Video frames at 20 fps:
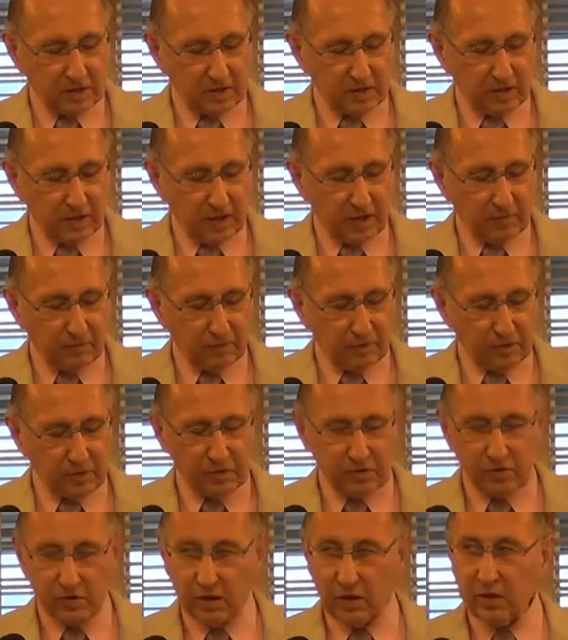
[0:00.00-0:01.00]
to the life
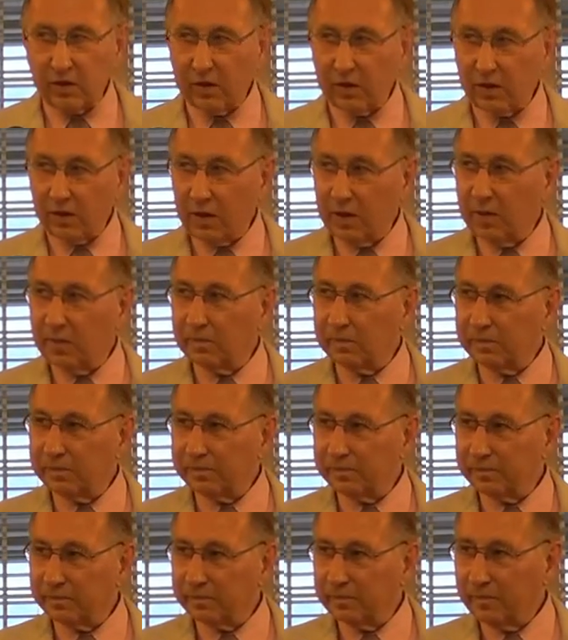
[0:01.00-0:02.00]
which is yet to come.
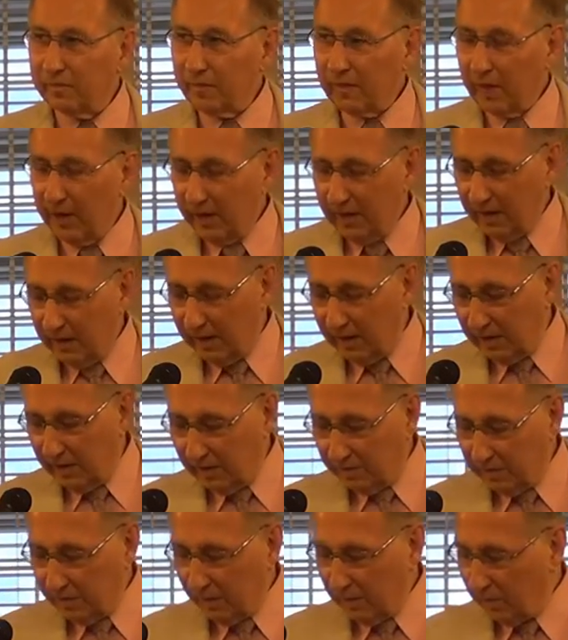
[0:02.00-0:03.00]

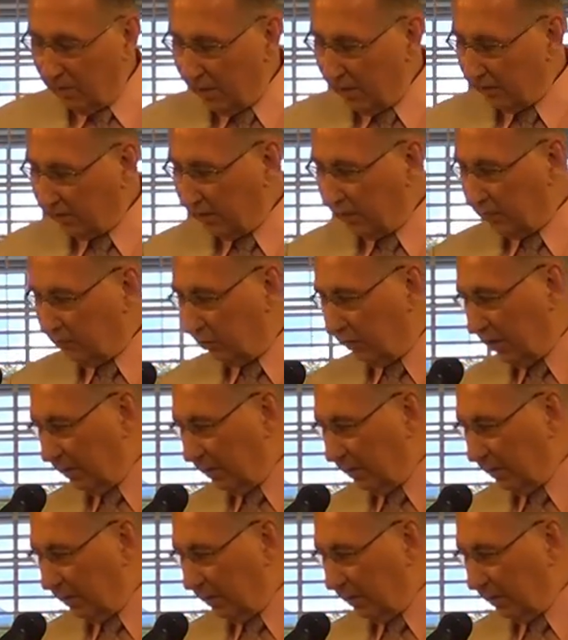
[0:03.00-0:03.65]
My wife gets